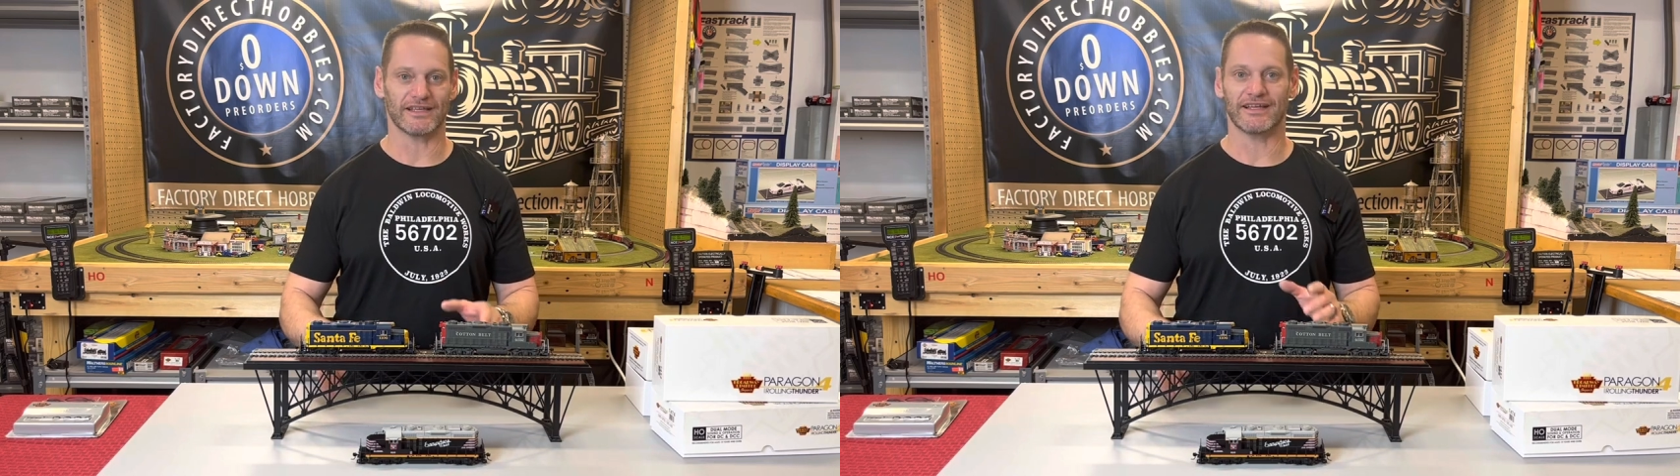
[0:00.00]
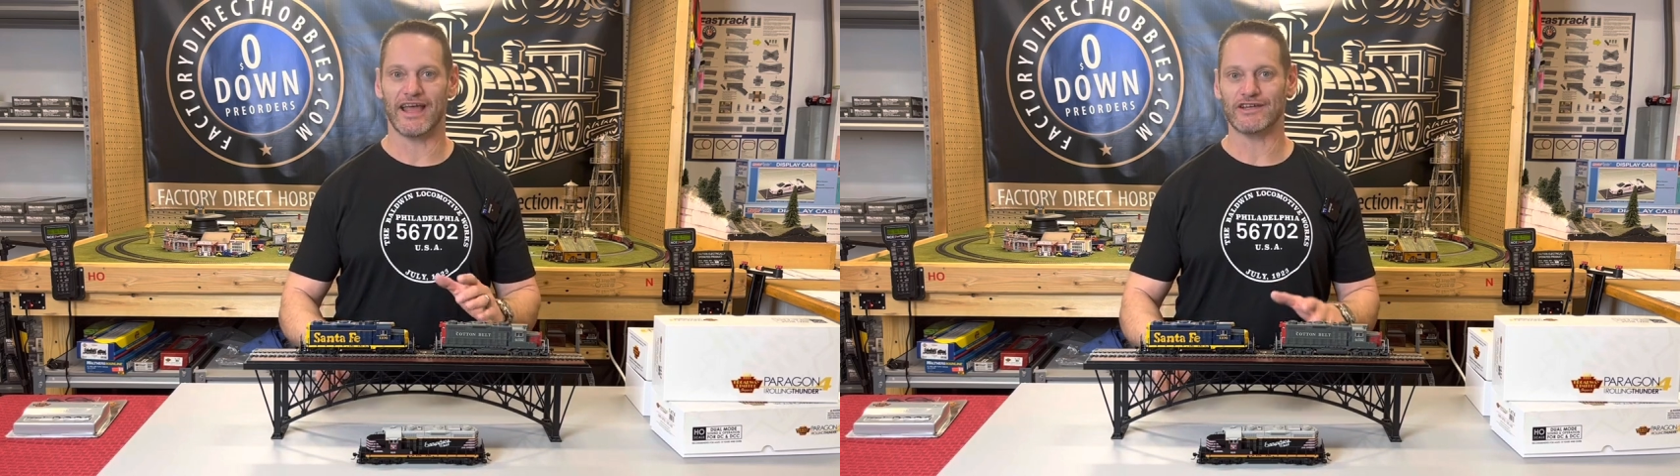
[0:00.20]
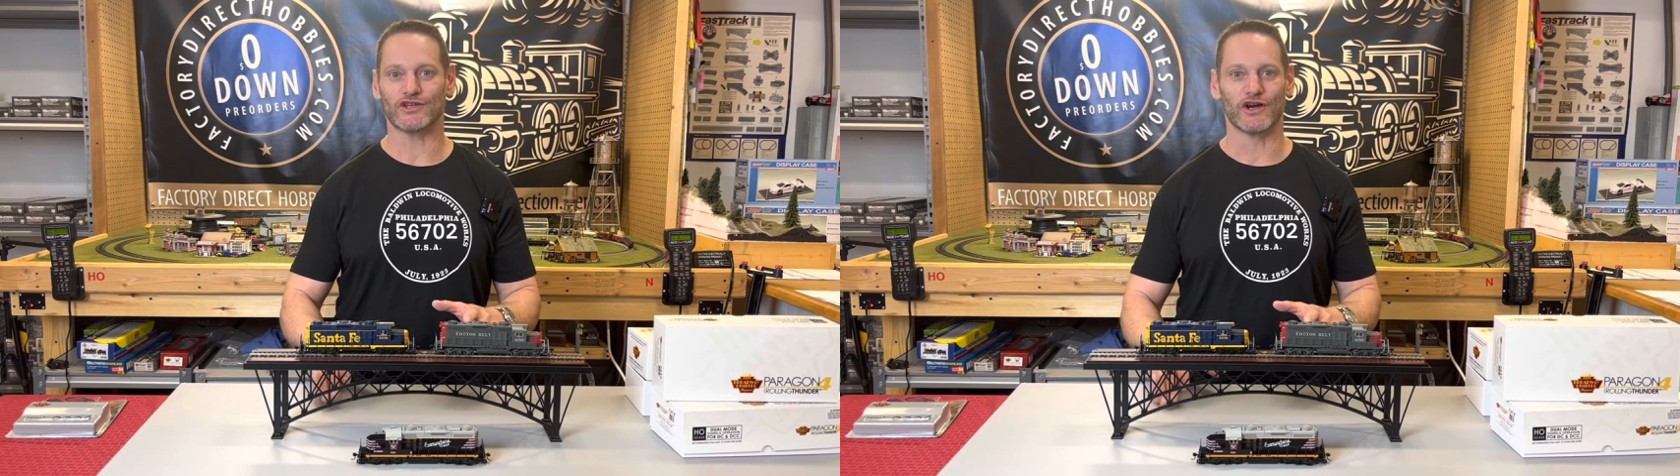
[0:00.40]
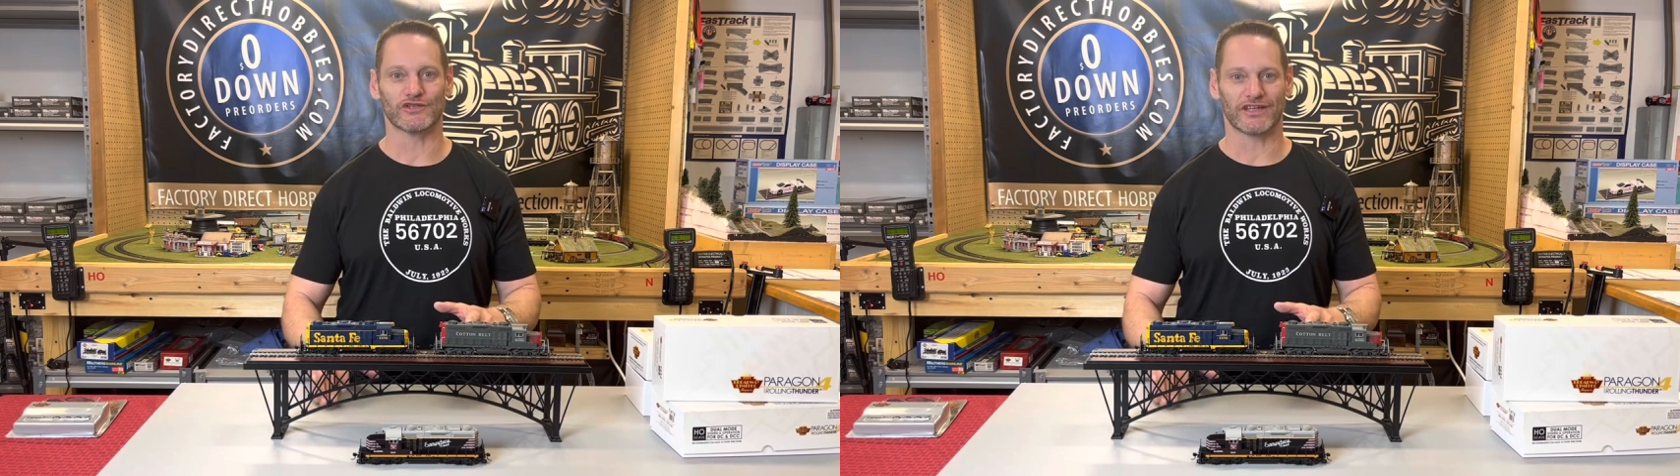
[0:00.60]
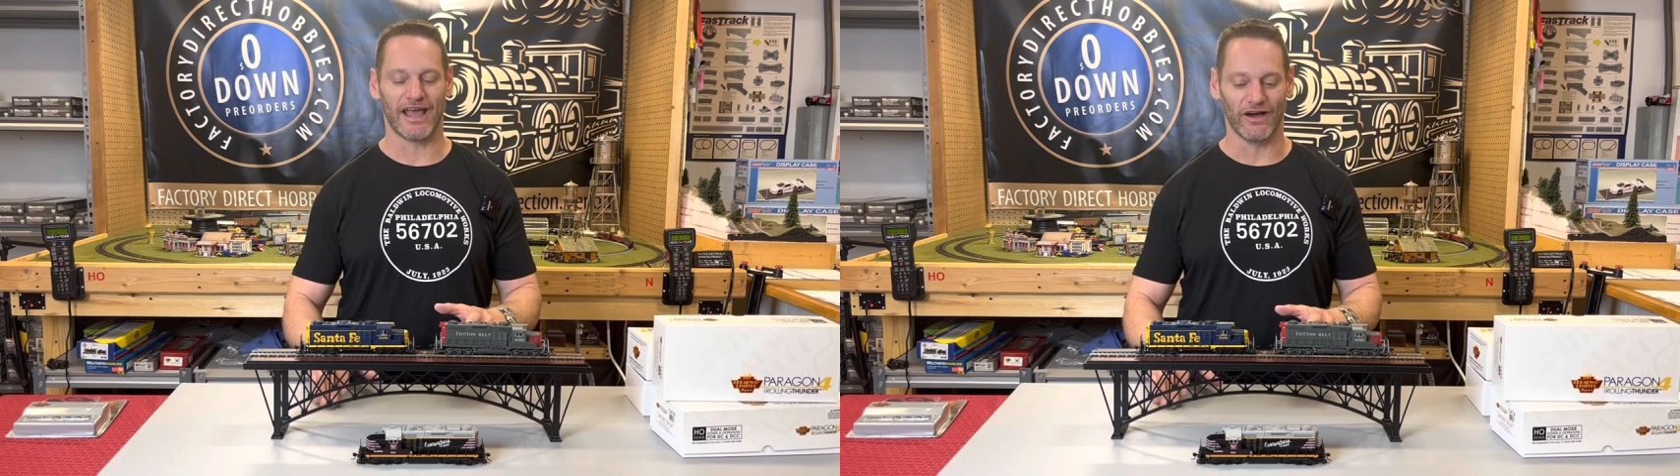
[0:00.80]
in HO
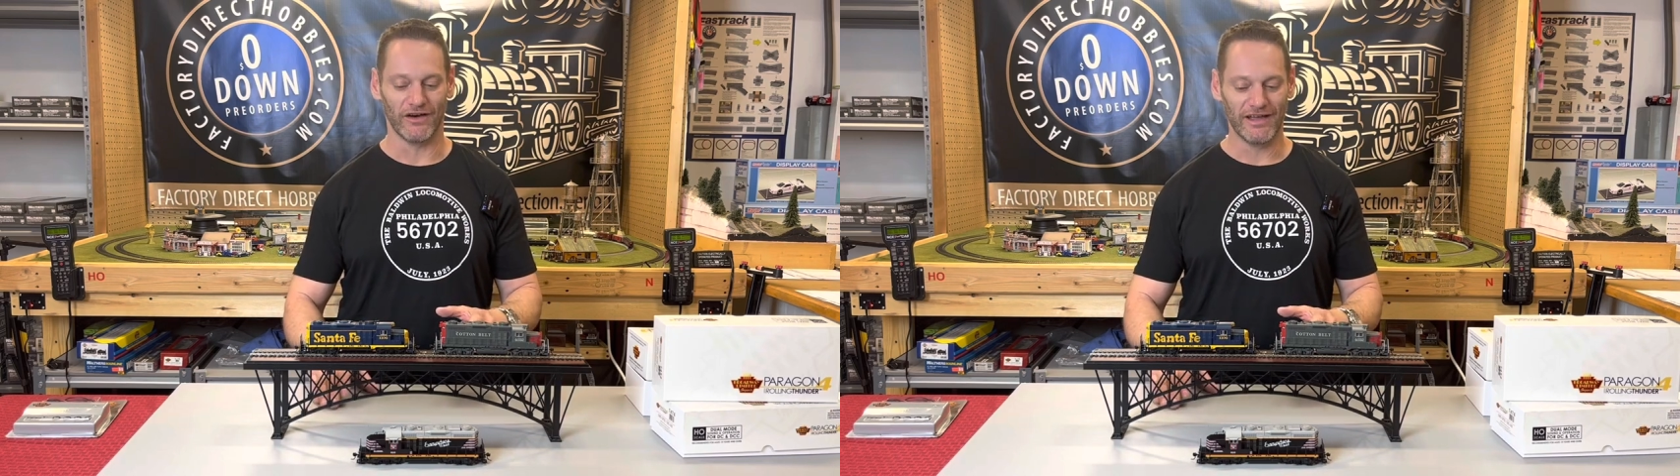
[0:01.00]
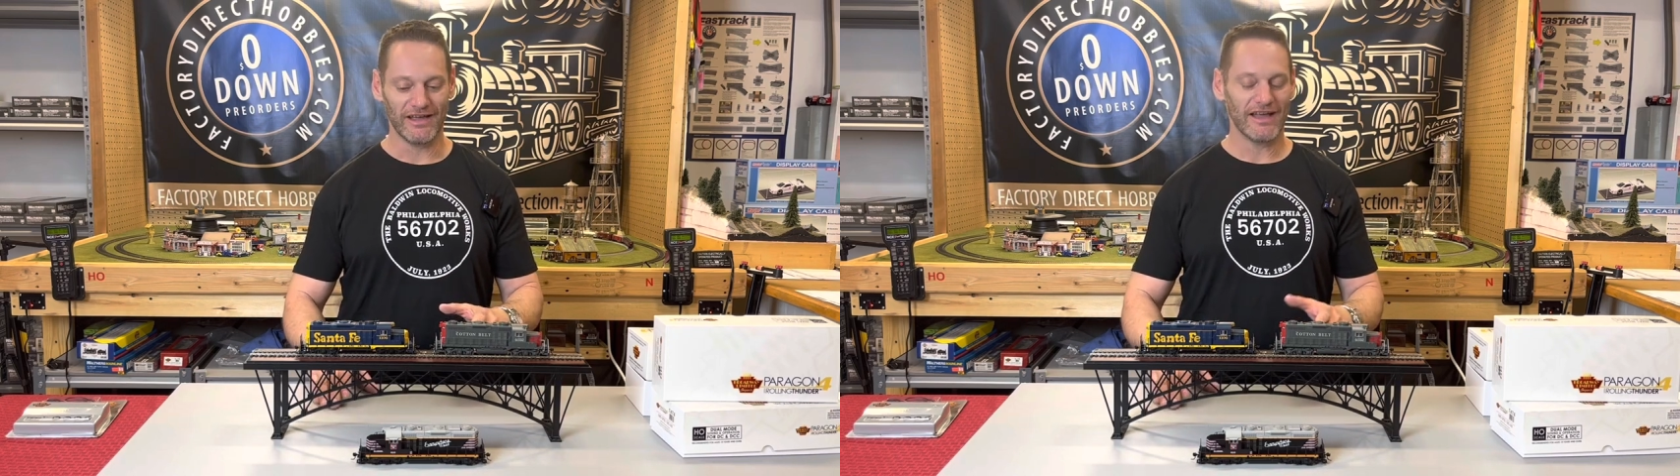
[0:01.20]
scale.